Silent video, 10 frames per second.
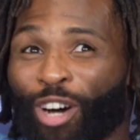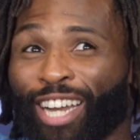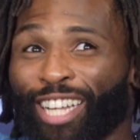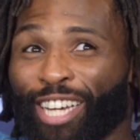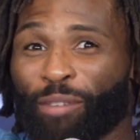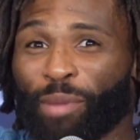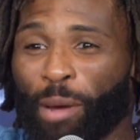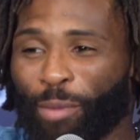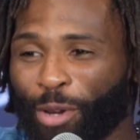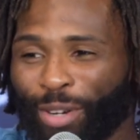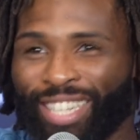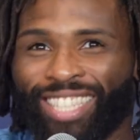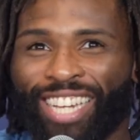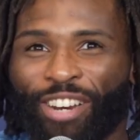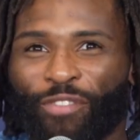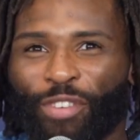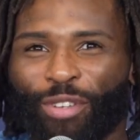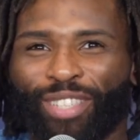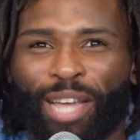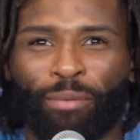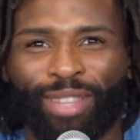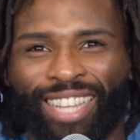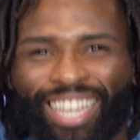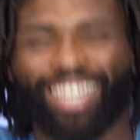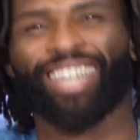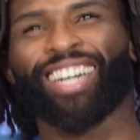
want to look, but I'm doing this interview type of thing.